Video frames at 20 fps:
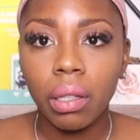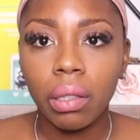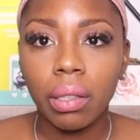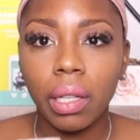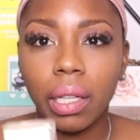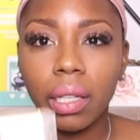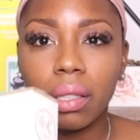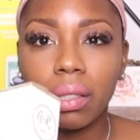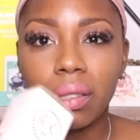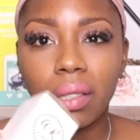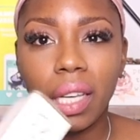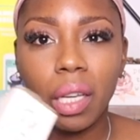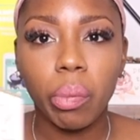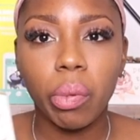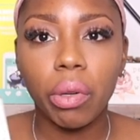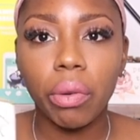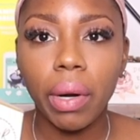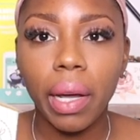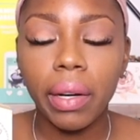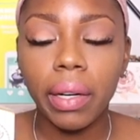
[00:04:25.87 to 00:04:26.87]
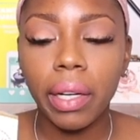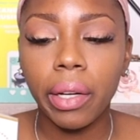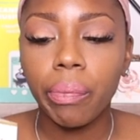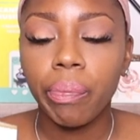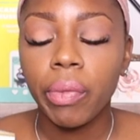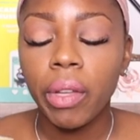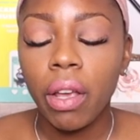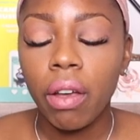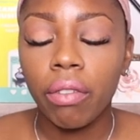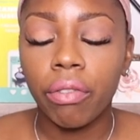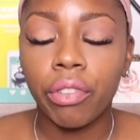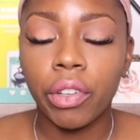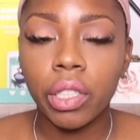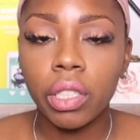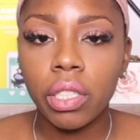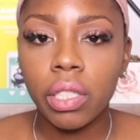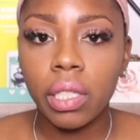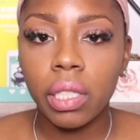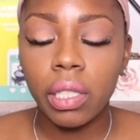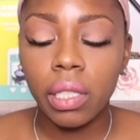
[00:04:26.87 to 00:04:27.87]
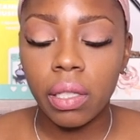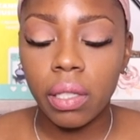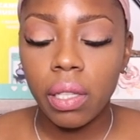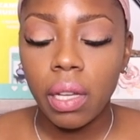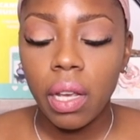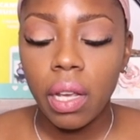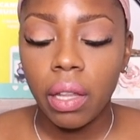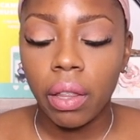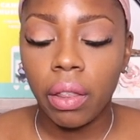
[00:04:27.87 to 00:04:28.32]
like a tape around it, versus